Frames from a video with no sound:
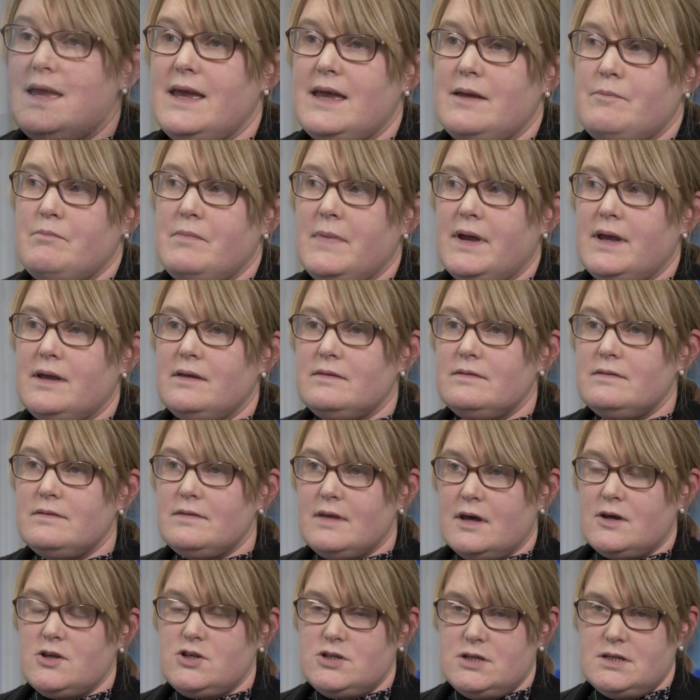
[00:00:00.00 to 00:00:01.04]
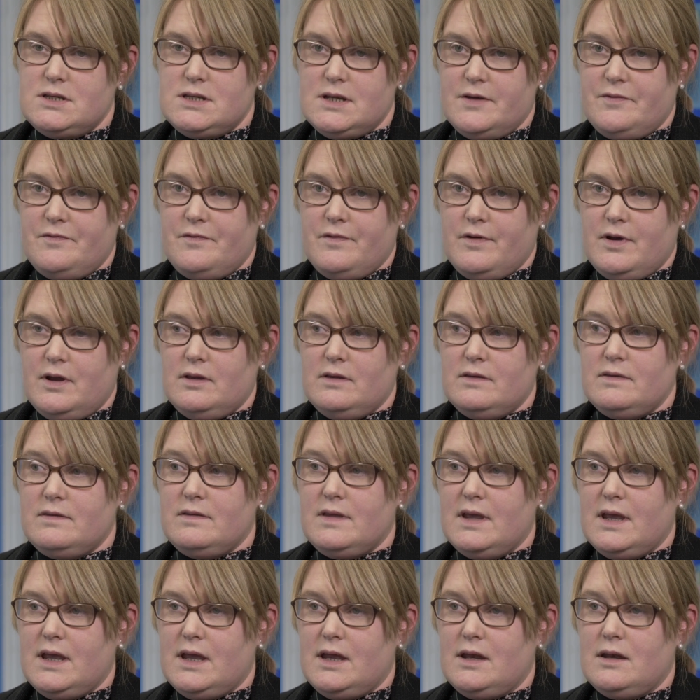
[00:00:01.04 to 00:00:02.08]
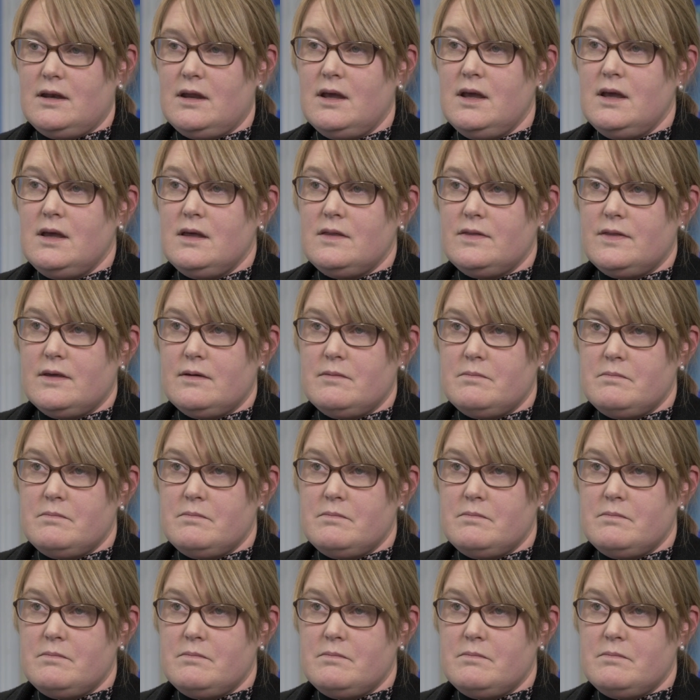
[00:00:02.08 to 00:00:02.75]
It makes such a difference in the